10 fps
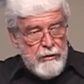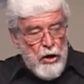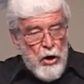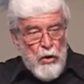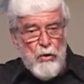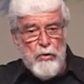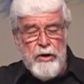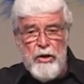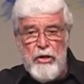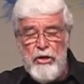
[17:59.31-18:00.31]

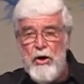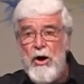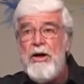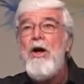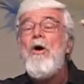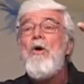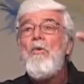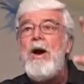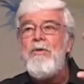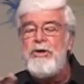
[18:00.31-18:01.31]
Hold the thought
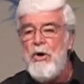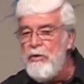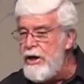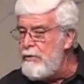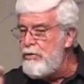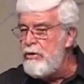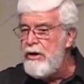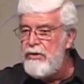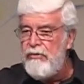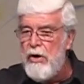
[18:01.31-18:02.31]
right. Don't let it
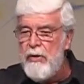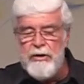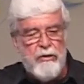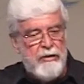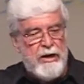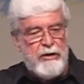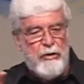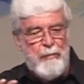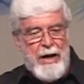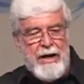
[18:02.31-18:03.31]
progress forward. Don't let it
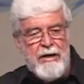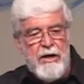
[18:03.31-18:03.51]
go back.